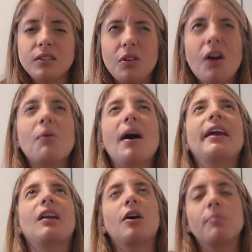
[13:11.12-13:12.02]
not
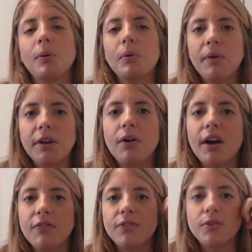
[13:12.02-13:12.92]
quite a lot, but we went
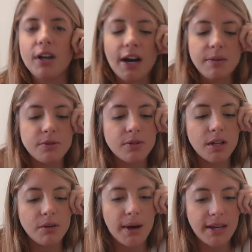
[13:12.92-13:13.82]
quite a few times to
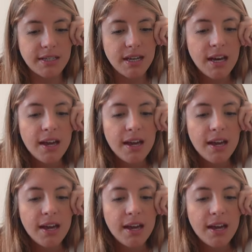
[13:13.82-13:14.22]
the US.